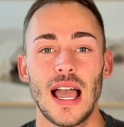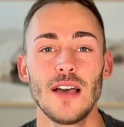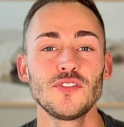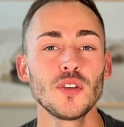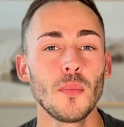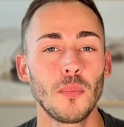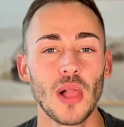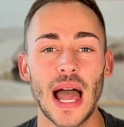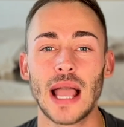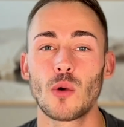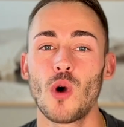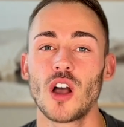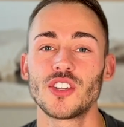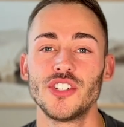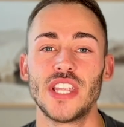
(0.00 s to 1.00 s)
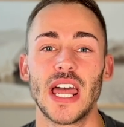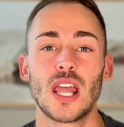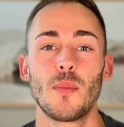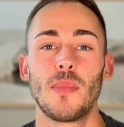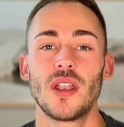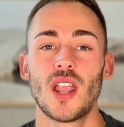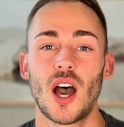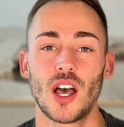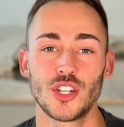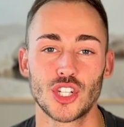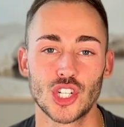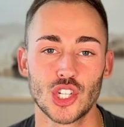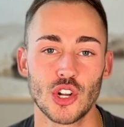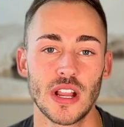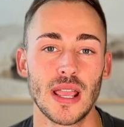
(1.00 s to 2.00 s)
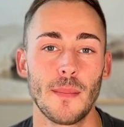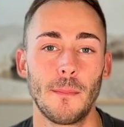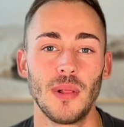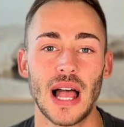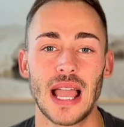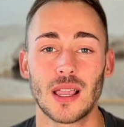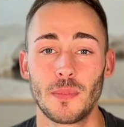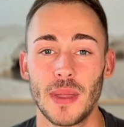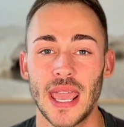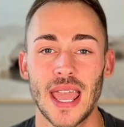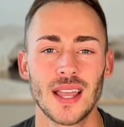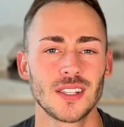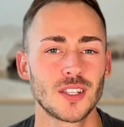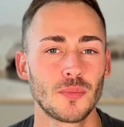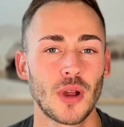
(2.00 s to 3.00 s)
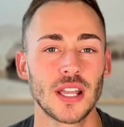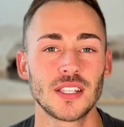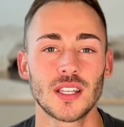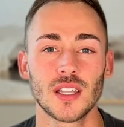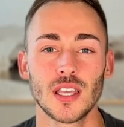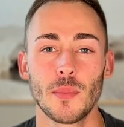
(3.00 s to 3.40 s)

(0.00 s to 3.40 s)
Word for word: have some black wash denim, but not a straight black pant, surprisingly,